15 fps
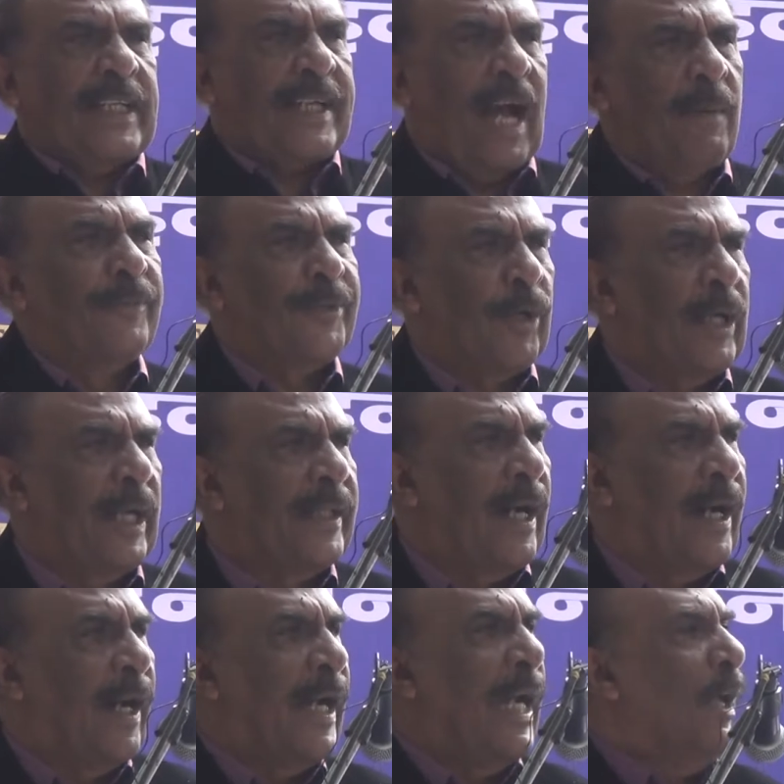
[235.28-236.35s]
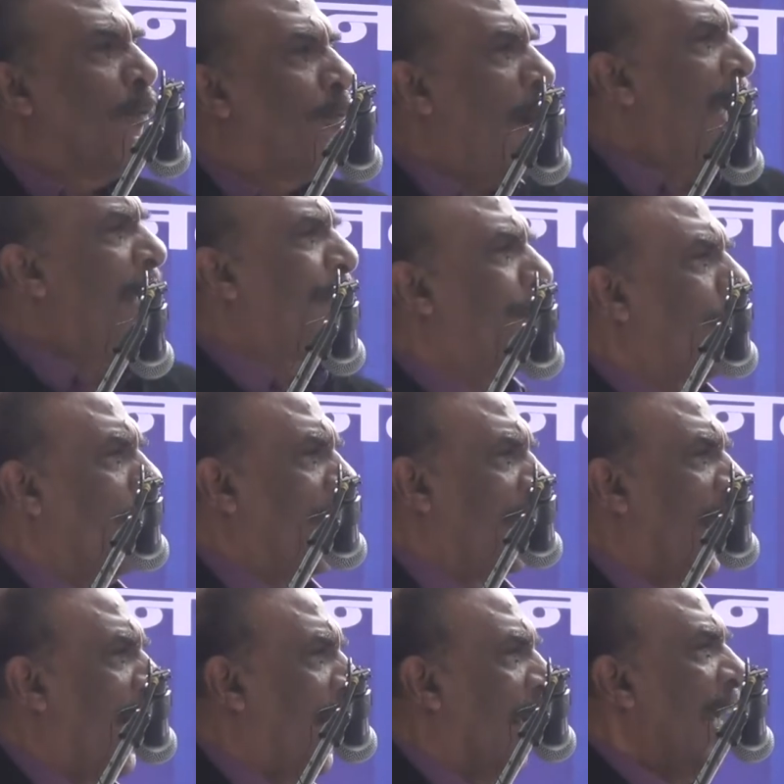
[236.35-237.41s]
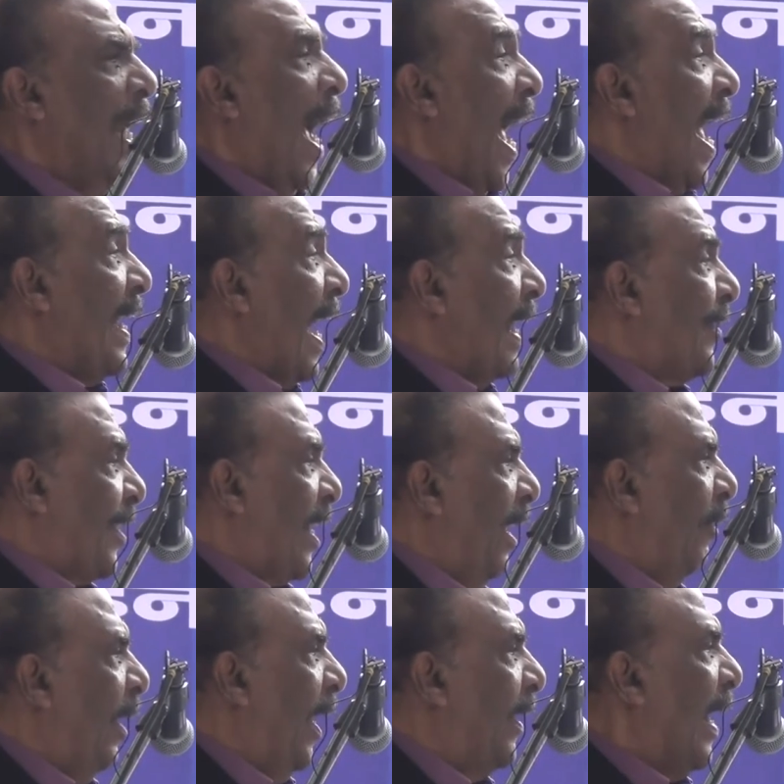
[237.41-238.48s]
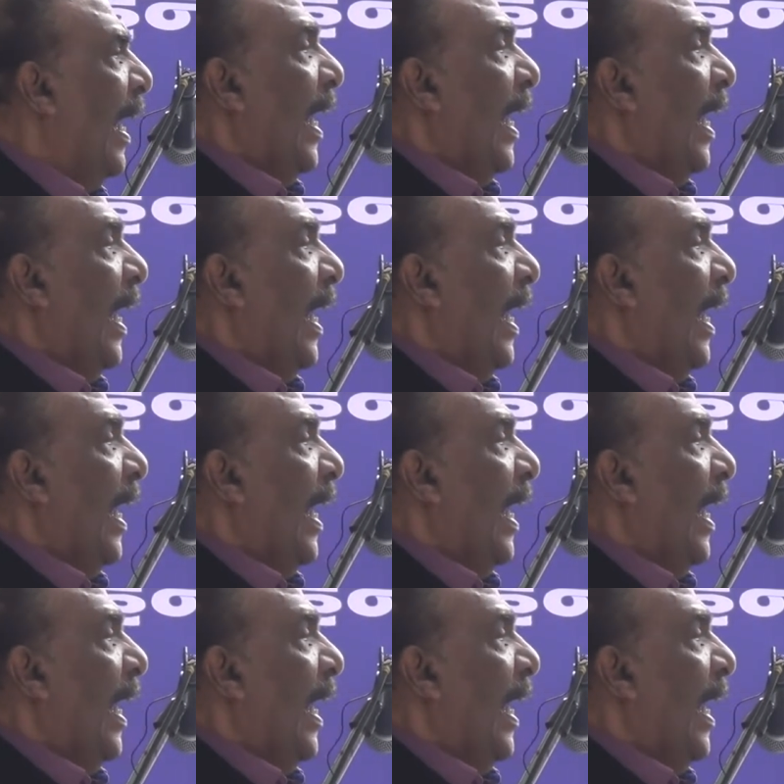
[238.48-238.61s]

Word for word: come together, fight together and achieve it,